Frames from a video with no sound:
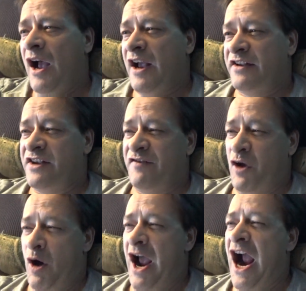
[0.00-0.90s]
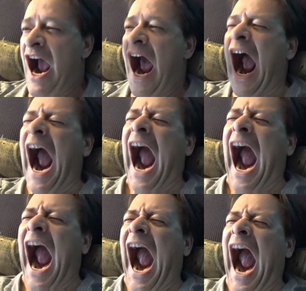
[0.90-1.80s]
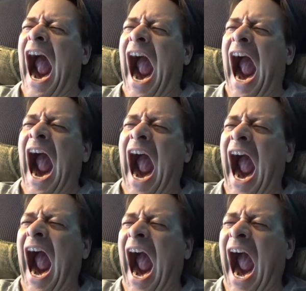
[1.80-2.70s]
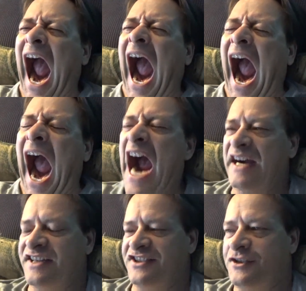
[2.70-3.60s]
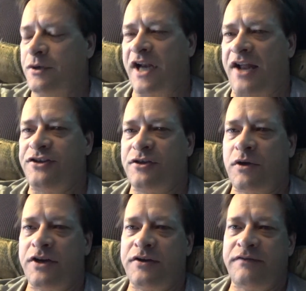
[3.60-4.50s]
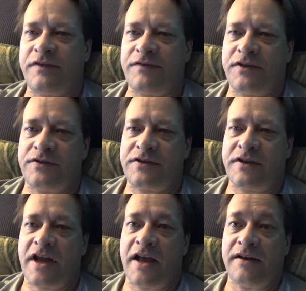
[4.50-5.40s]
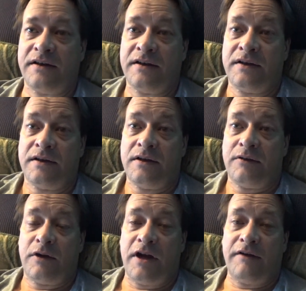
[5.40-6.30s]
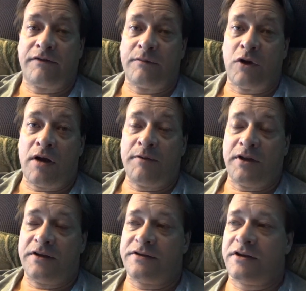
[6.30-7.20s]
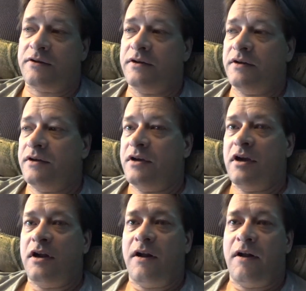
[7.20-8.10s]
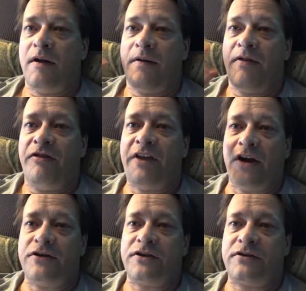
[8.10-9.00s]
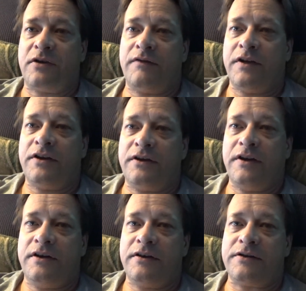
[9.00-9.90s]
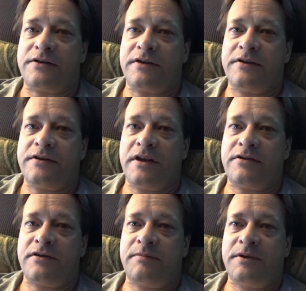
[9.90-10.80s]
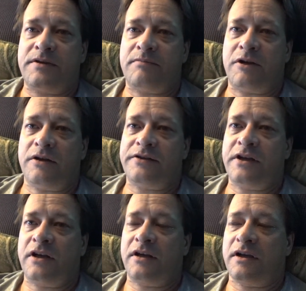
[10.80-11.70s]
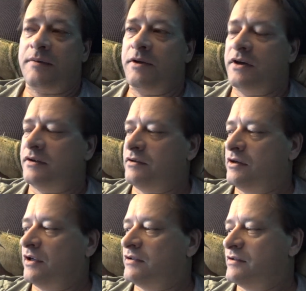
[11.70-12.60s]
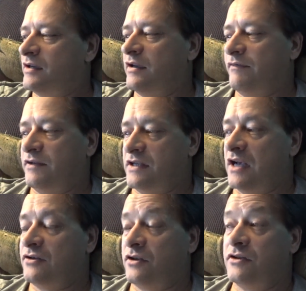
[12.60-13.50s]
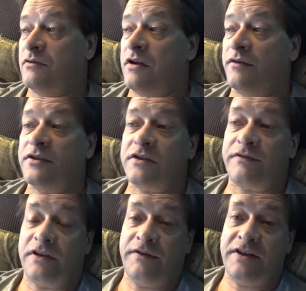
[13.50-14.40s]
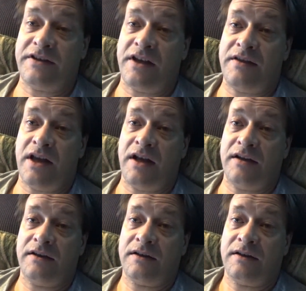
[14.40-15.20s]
Because if you want to, because you would add 250 years to that, right, from Romulus. So, there's your 1,200 years. Isn't that trippy as ball sack? I'm gonna look and see if it's actually 12, because if Livy said that,